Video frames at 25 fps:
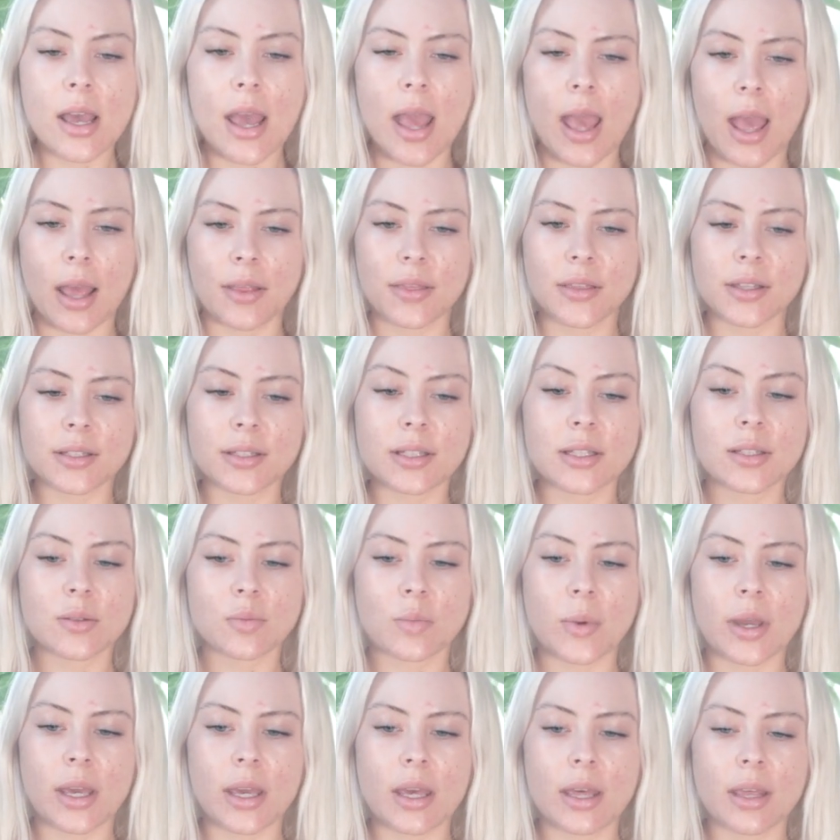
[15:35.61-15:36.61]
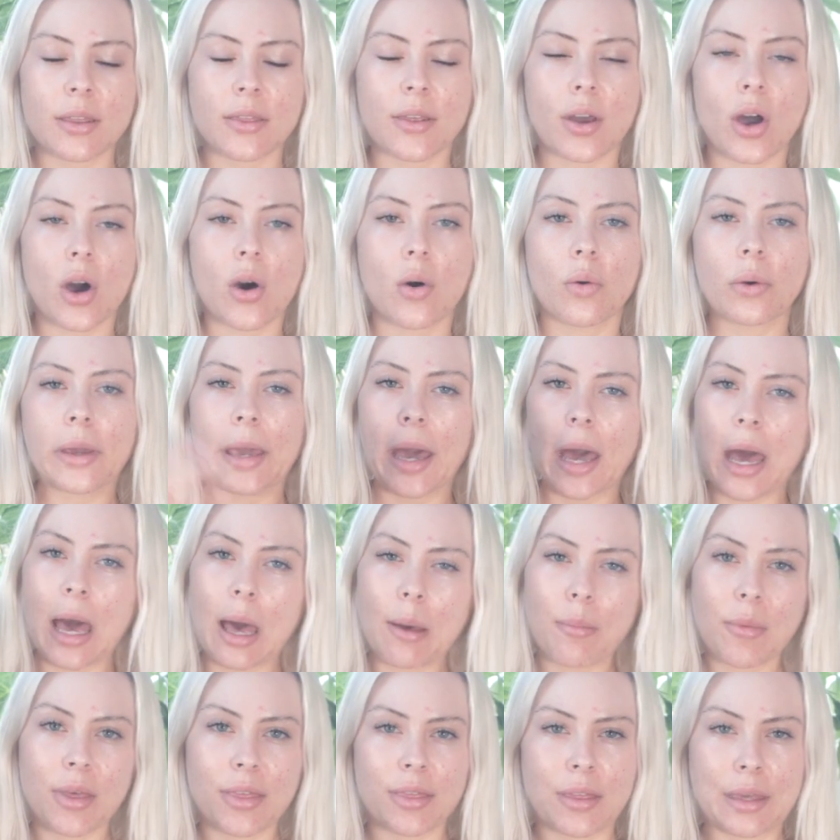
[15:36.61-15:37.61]
And this is where the whole
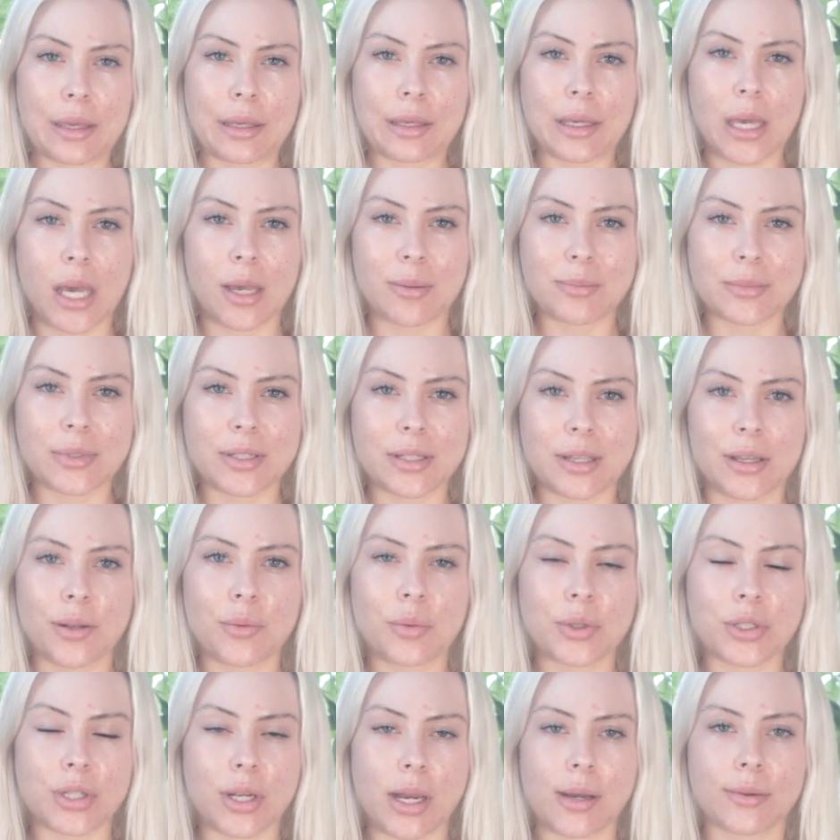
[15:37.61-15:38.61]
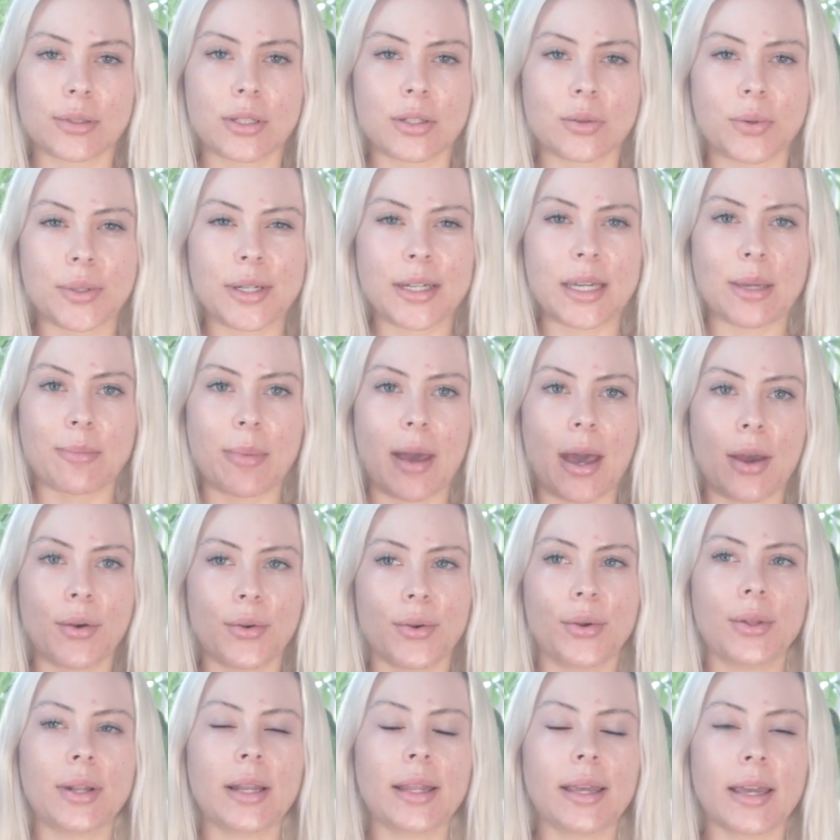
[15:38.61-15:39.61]
karma thing comes in, which I was talking about
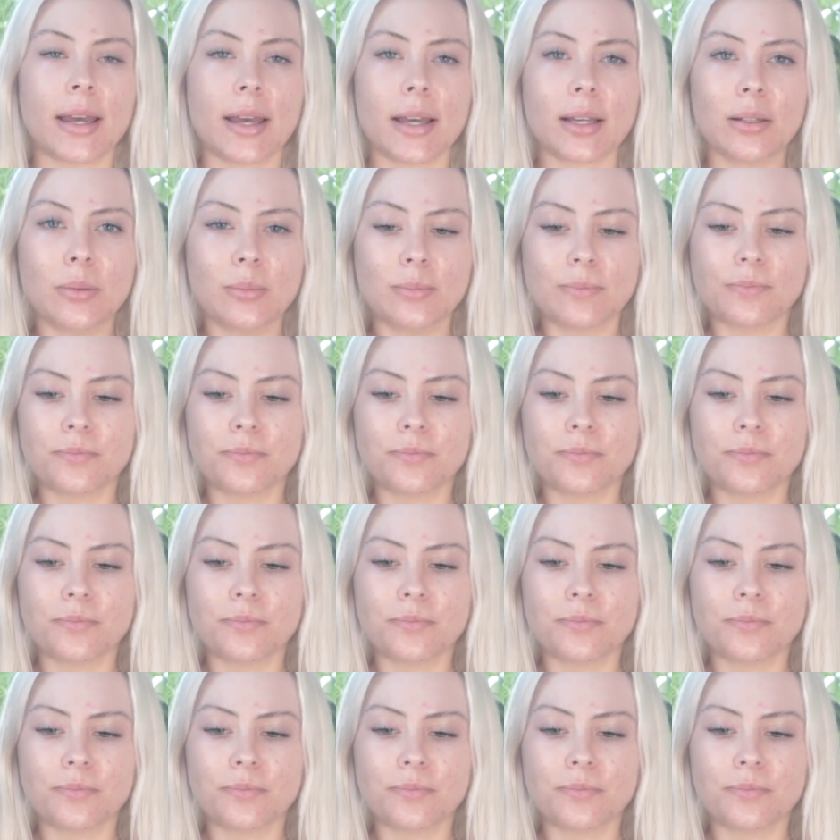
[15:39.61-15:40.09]
earlier.